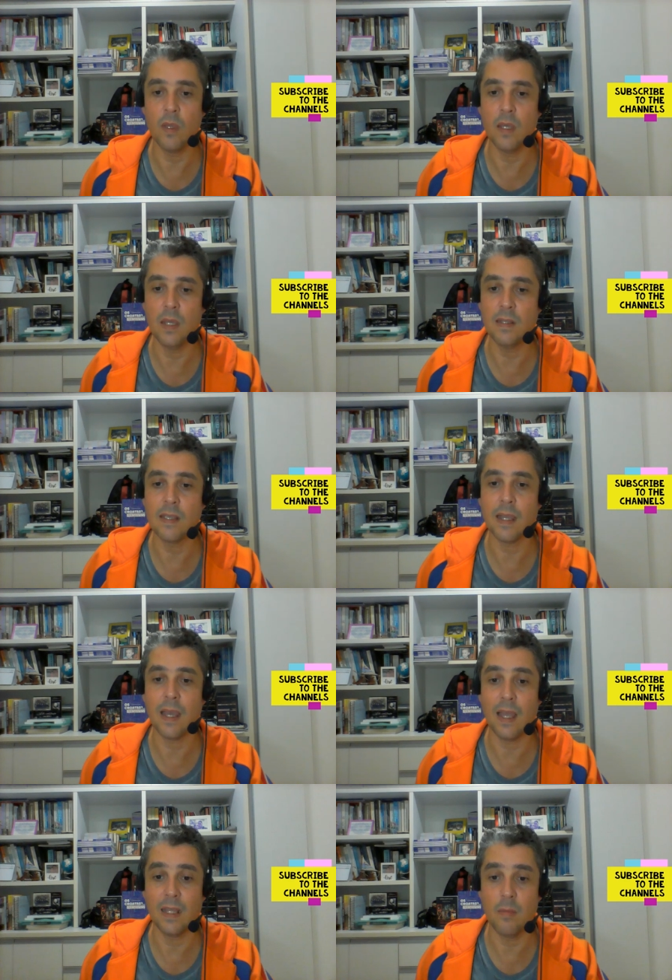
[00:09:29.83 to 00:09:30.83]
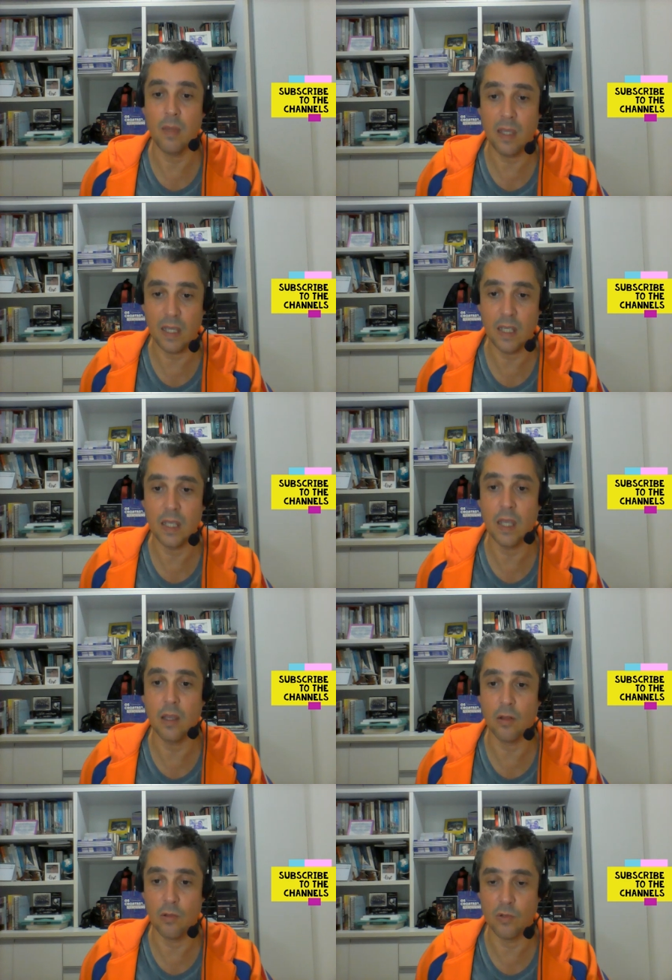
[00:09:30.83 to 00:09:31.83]
its academic
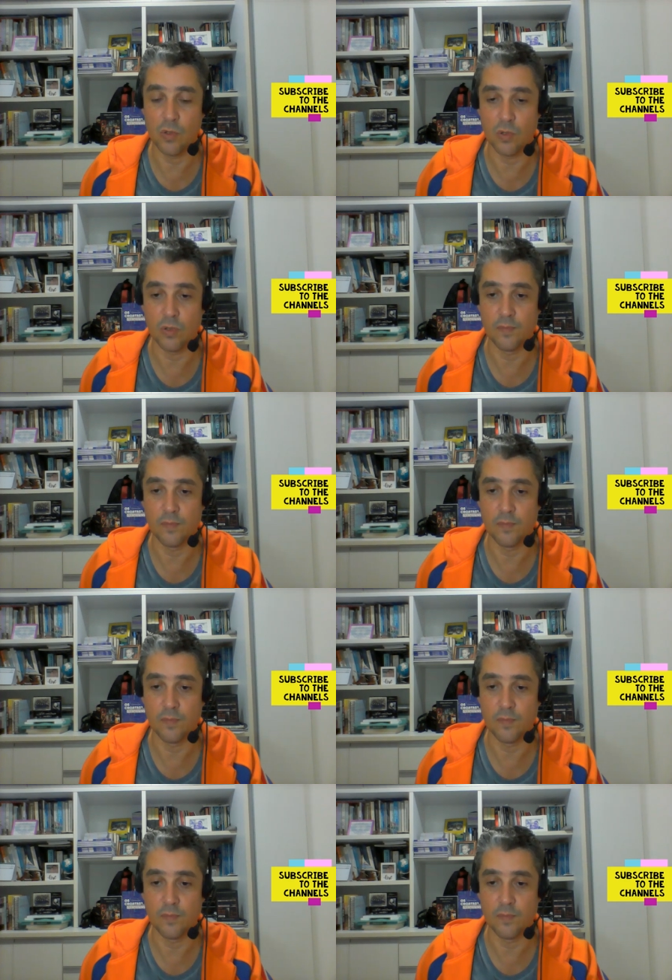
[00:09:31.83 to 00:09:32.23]
enclosure.